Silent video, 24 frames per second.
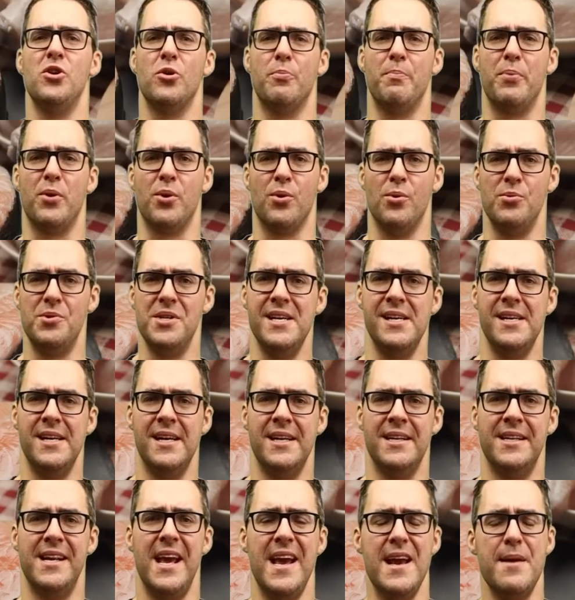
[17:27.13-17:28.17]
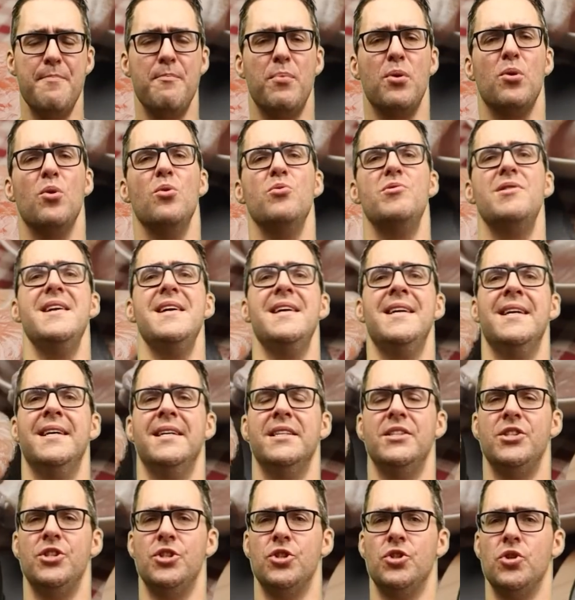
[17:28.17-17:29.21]
your protein intake. Protein
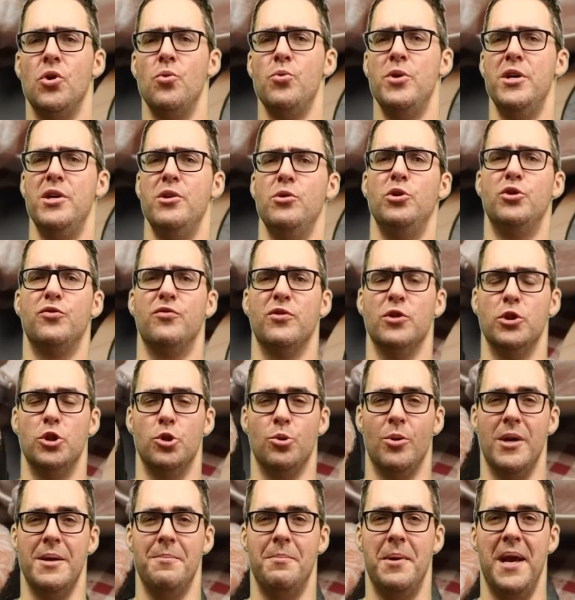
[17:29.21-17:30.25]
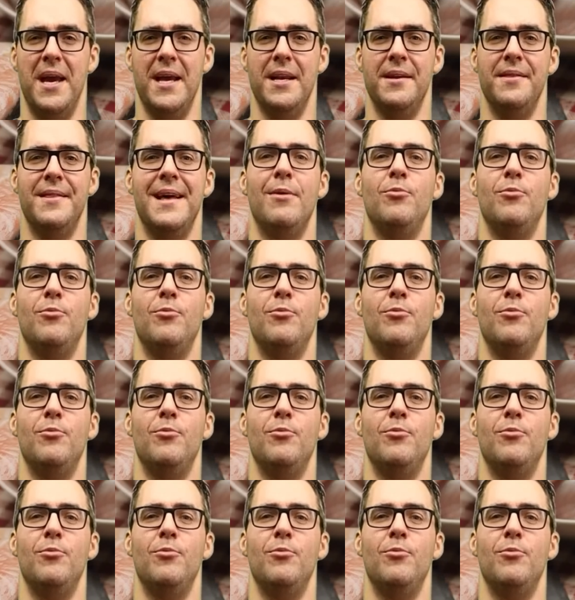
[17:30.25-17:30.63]
is so huge for joint pain.